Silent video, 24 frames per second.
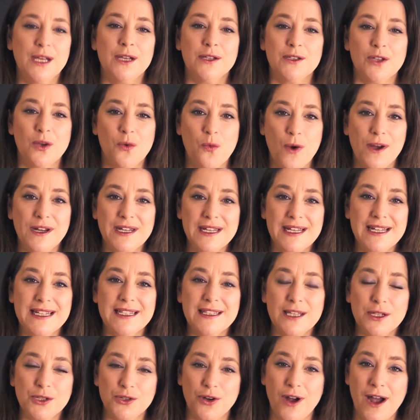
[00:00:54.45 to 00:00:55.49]
So what
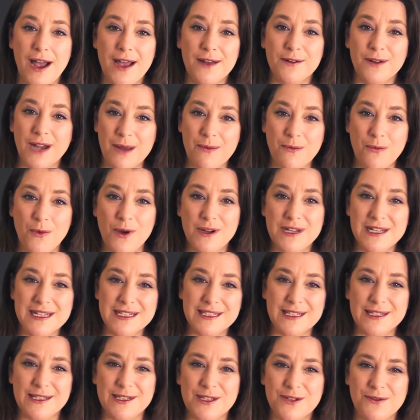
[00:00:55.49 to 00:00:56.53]
is the trigram? What
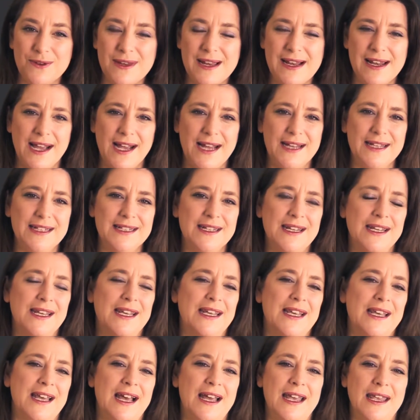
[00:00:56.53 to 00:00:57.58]
is this 3-lined
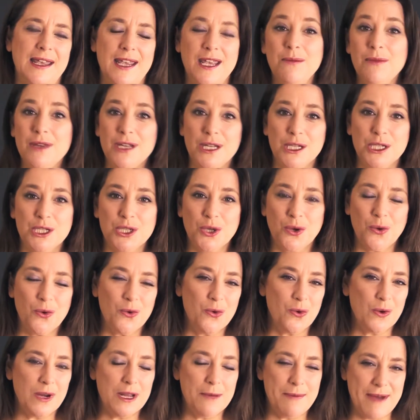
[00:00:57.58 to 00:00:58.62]
image
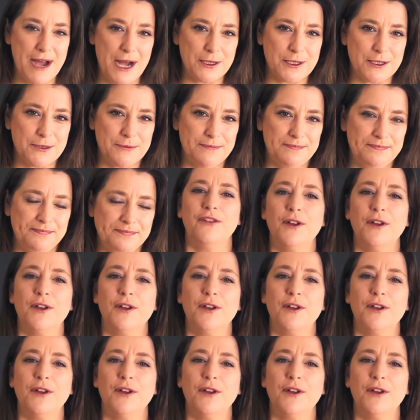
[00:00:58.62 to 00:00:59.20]
all about?